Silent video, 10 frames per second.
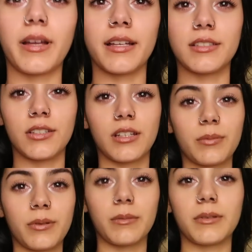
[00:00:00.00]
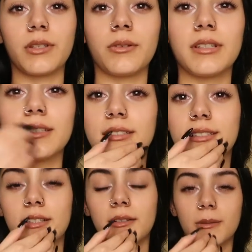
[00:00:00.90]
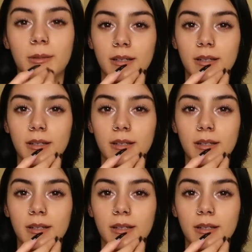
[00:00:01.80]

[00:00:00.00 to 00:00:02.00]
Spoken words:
as you could probably notice, so.